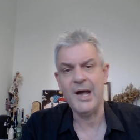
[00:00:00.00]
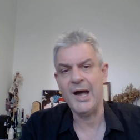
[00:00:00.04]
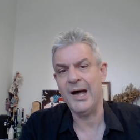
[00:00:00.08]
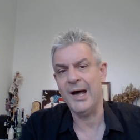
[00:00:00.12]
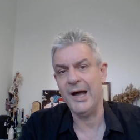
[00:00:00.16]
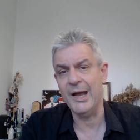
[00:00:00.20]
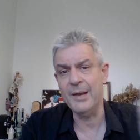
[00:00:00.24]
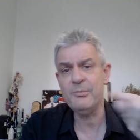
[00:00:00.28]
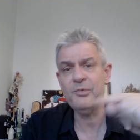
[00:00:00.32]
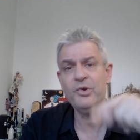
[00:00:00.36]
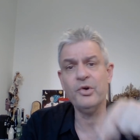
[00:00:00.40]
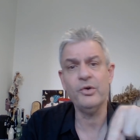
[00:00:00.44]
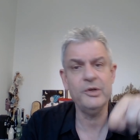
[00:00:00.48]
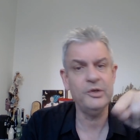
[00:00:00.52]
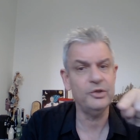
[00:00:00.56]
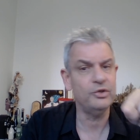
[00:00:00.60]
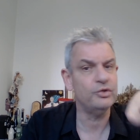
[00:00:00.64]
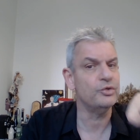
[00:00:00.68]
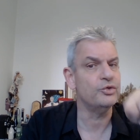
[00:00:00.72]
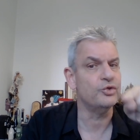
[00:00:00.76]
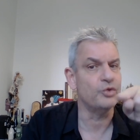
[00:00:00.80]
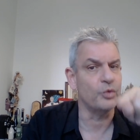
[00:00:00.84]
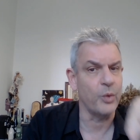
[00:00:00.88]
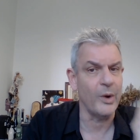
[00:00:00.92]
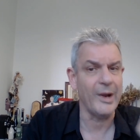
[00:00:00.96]
I'm going
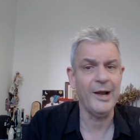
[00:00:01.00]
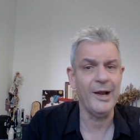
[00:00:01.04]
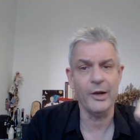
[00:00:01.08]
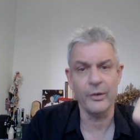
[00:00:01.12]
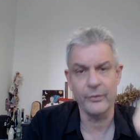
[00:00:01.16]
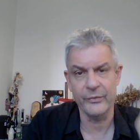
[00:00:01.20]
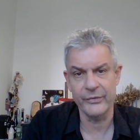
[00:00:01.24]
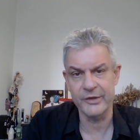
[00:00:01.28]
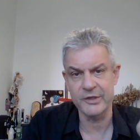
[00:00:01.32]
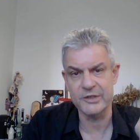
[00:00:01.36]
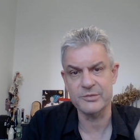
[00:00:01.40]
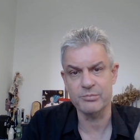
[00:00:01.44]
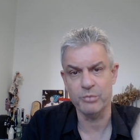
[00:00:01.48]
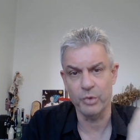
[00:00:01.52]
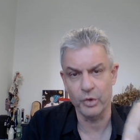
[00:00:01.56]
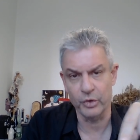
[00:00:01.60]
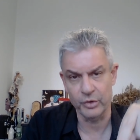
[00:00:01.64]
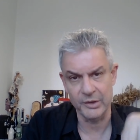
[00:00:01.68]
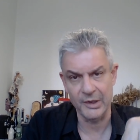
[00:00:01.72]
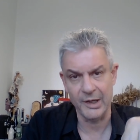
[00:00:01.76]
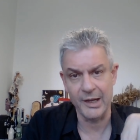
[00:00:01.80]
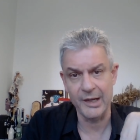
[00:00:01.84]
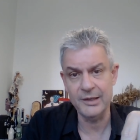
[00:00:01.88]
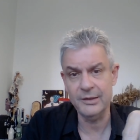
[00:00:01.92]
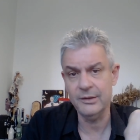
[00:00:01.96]
to dwell on this
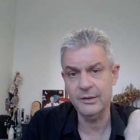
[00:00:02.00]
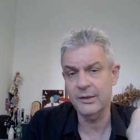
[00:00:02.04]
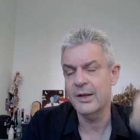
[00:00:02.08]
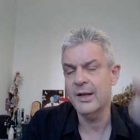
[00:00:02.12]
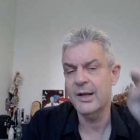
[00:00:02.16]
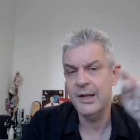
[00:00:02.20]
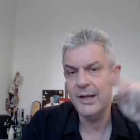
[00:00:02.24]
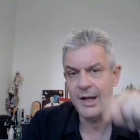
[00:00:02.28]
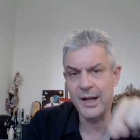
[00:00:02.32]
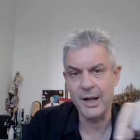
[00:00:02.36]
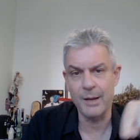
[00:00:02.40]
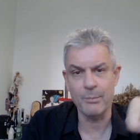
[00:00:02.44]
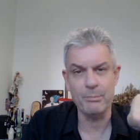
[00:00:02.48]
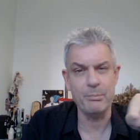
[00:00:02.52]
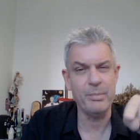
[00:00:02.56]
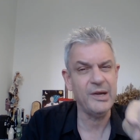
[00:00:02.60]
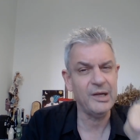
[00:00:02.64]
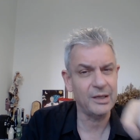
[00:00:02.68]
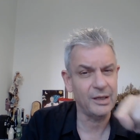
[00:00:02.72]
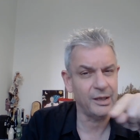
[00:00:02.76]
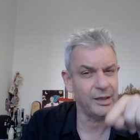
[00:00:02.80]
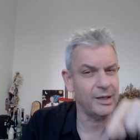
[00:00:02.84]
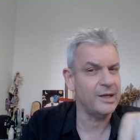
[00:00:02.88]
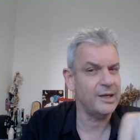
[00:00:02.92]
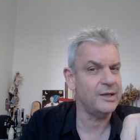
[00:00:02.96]
borderline a
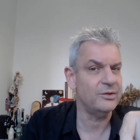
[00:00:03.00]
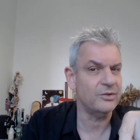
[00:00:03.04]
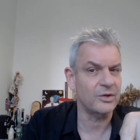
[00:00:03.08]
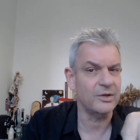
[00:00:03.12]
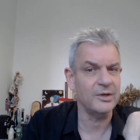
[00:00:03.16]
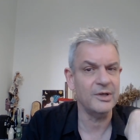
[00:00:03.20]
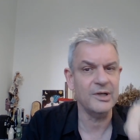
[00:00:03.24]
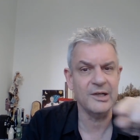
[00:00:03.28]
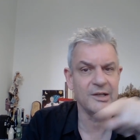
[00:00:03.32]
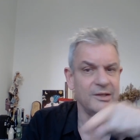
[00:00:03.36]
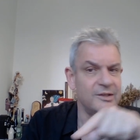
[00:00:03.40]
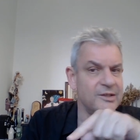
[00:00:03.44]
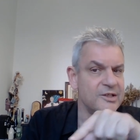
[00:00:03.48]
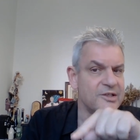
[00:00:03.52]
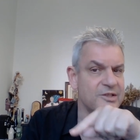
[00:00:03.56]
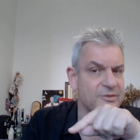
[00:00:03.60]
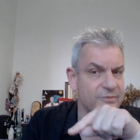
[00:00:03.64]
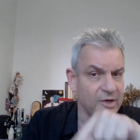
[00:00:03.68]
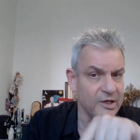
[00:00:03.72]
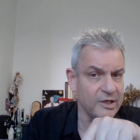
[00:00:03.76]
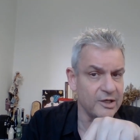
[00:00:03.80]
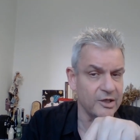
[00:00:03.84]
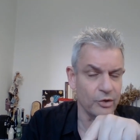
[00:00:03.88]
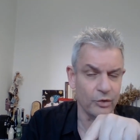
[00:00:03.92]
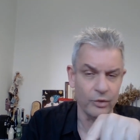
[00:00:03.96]
bit later in this
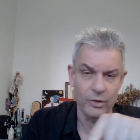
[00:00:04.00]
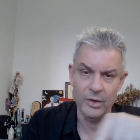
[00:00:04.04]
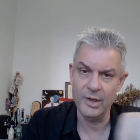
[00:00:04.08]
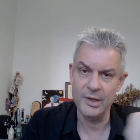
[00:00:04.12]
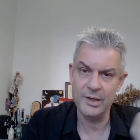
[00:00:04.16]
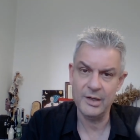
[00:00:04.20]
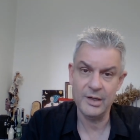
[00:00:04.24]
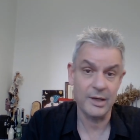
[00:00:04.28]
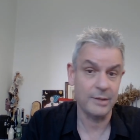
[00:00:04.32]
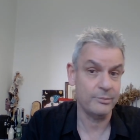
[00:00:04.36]
video.